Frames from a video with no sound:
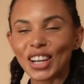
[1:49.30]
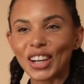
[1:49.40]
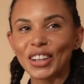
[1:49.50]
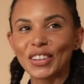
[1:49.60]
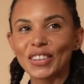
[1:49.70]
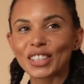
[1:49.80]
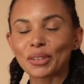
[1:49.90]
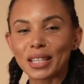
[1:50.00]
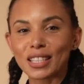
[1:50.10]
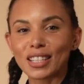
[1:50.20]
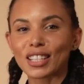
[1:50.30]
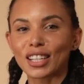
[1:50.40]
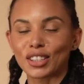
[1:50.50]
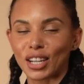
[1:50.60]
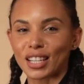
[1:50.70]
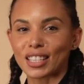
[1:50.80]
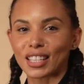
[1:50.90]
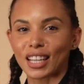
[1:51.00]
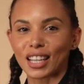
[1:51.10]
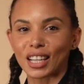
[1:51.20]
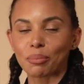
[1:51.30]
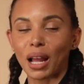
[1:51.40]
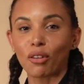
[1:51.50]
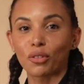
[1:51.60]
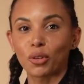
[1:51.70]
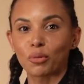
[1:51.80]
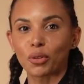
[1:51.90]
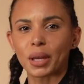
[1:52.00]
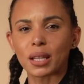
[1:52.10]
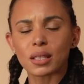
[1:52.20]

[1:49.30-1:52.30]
So Twitter's an interesting platform for me.